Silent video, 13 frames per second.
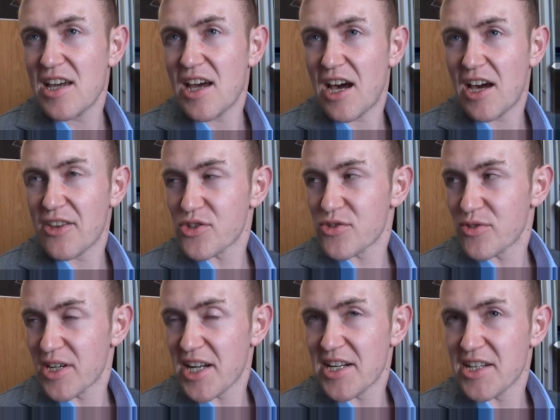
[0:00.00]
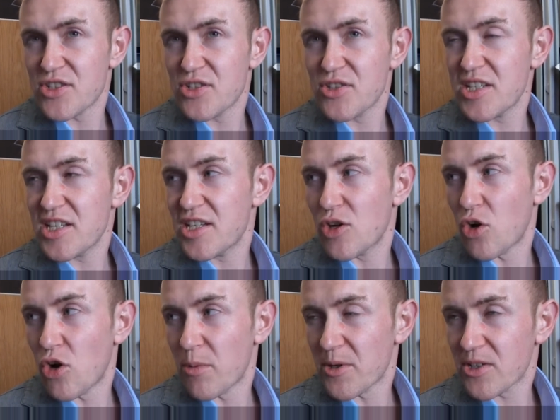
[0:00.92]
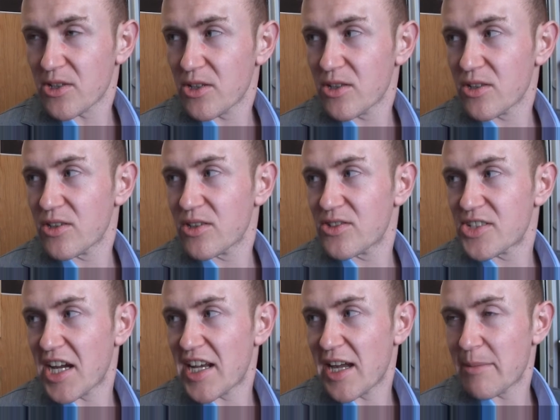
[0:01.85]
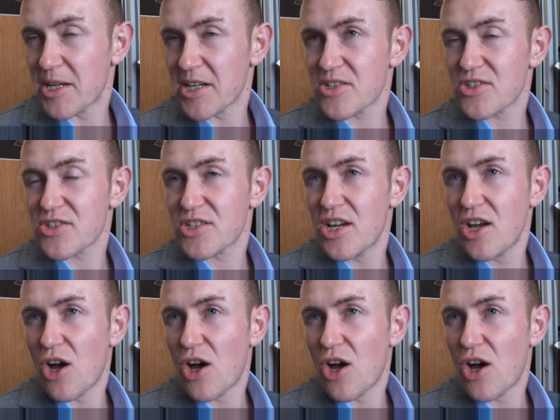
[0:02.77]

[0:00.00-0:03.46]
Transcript: that's related to the orbital dynamics